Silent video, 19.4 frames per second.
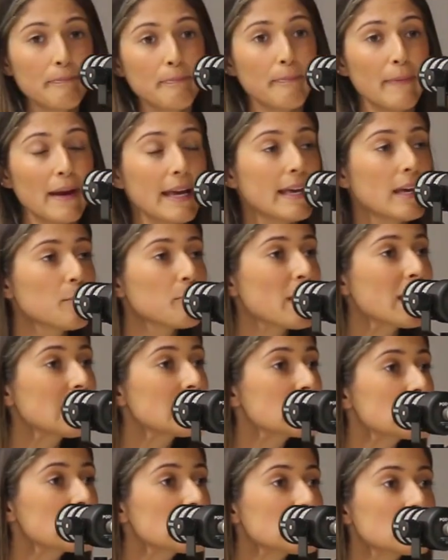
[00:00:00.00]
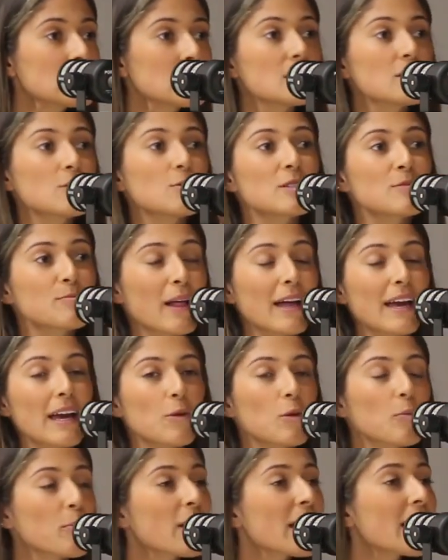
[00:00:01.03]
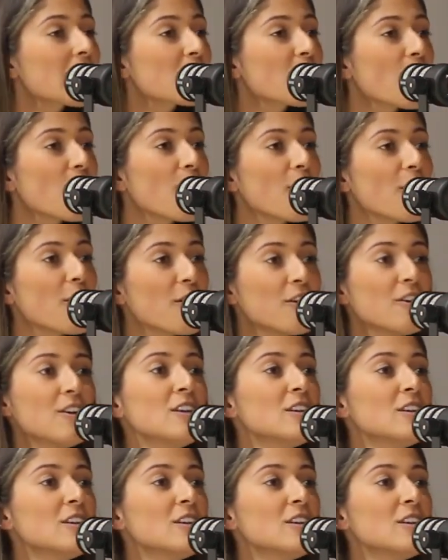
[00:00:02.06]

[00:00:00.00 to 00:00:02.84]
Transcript: making pizzas, it was playing with Play-Doh.